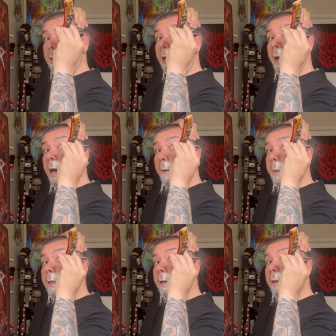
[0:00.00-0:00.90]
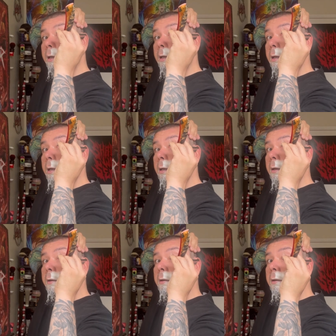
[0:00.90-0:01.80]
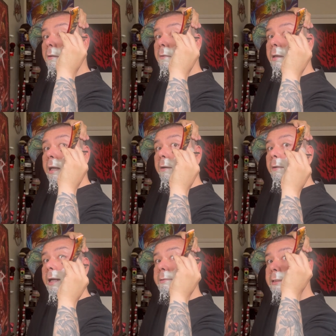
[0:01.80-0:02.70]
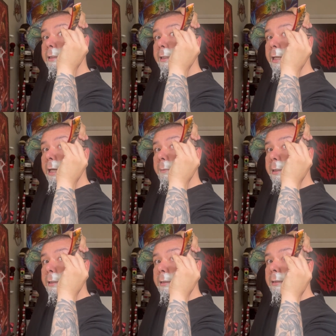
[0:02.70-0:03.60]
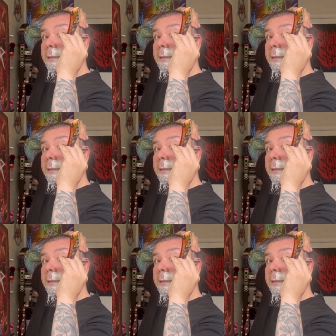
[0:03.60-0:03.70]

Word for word: Um, when I arrived to the cabin,